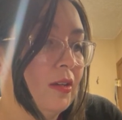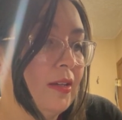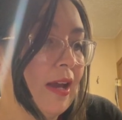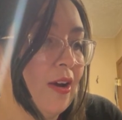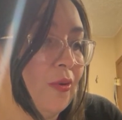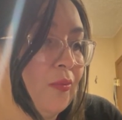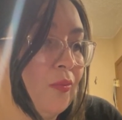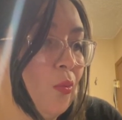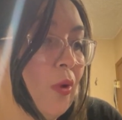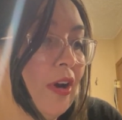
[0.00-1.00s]
Now,
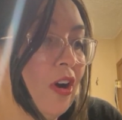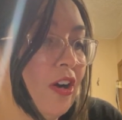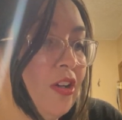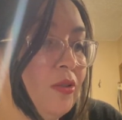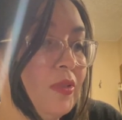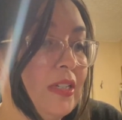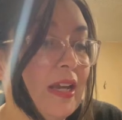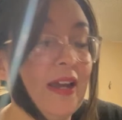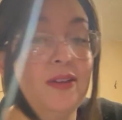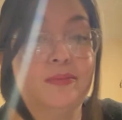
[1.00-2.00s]
where are you
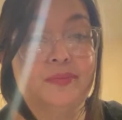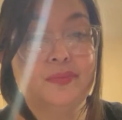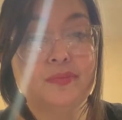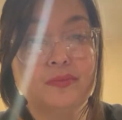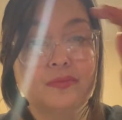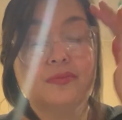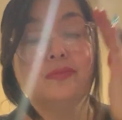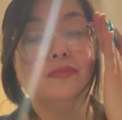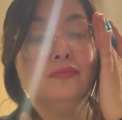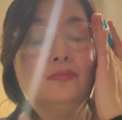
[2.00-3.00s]
today
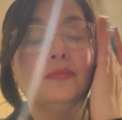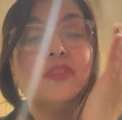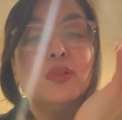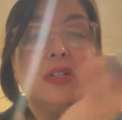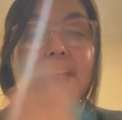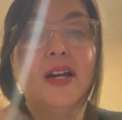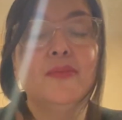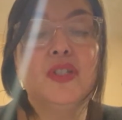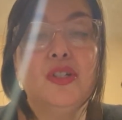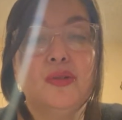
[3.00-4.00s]
when it
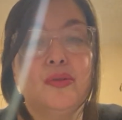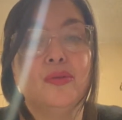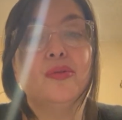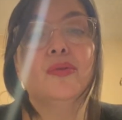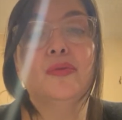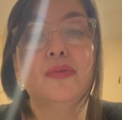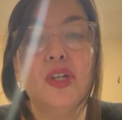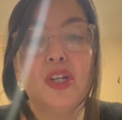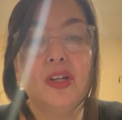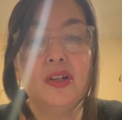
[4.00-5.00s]
comes to
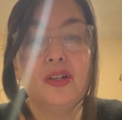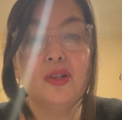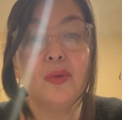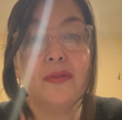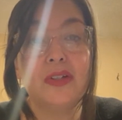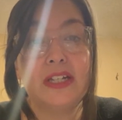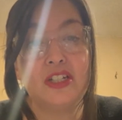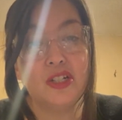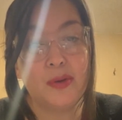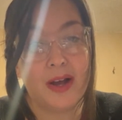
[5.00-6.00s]
the
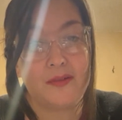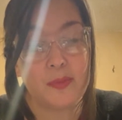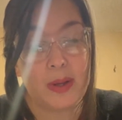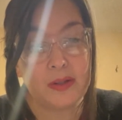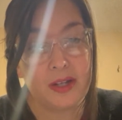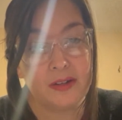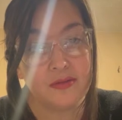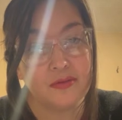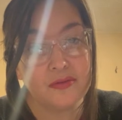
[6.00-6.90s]
revelation you have about love?